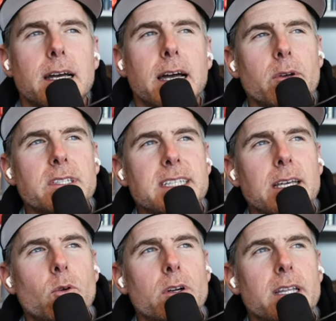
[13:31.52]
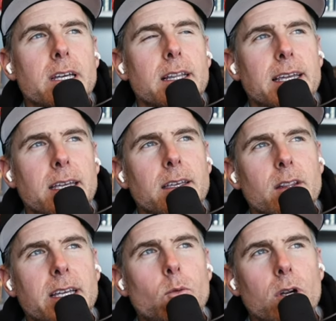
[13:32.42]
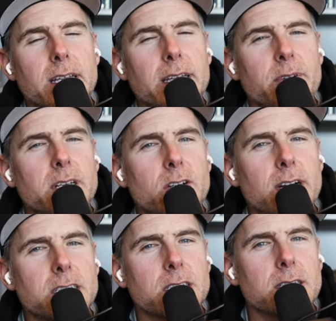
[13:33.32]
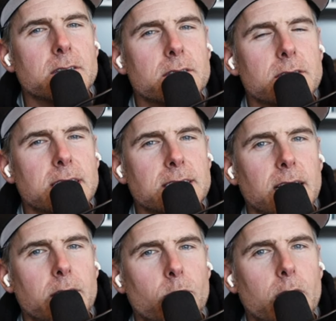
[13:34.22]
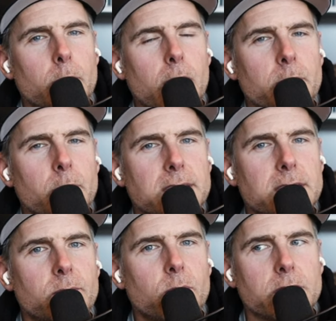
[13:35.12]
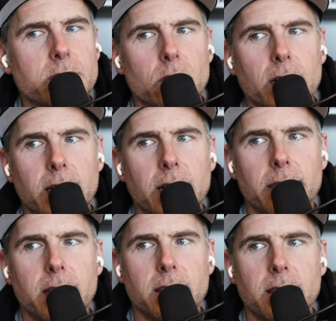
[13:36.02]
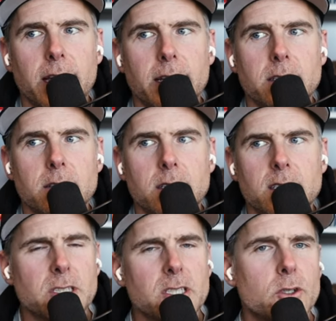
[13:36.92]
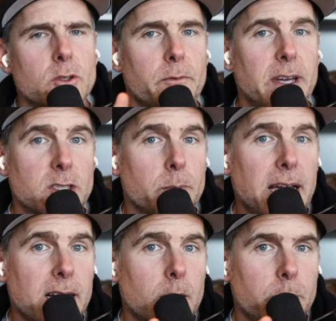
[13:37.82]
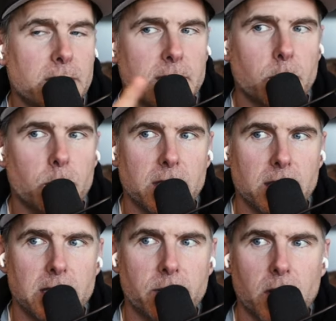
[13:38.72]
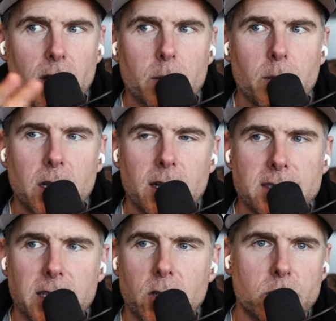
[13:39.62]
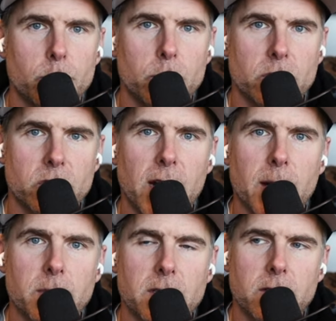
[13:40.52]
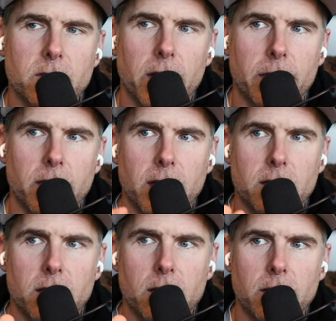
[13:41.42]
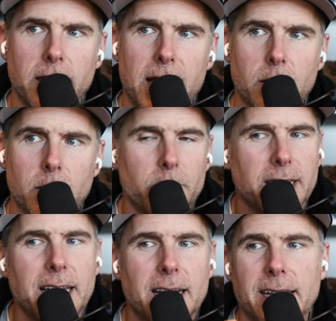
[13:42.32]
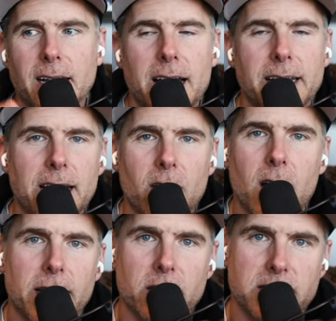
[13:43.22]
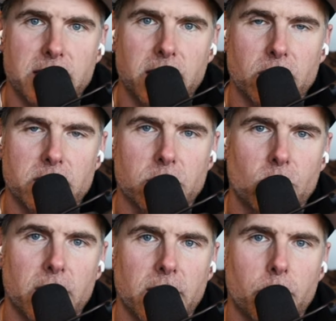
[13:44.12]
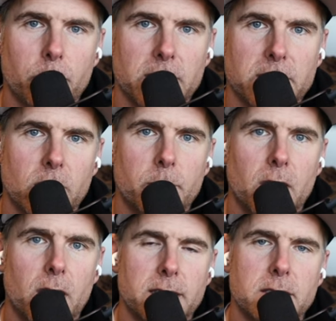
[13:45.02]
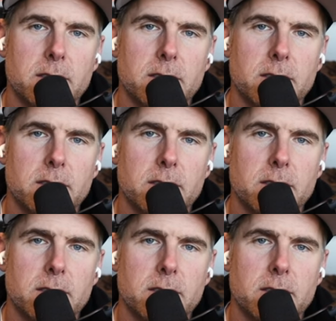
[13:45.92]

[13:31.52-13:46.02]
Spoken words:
I wouldn't say like work-life integration. That's kind of what I'm optimizing for. So I think that, especially doing a venture-backed company, is completely different. A lot of my clients I coach are bootstrapped. So I think that, but again, I now hire CEOs to run companies. So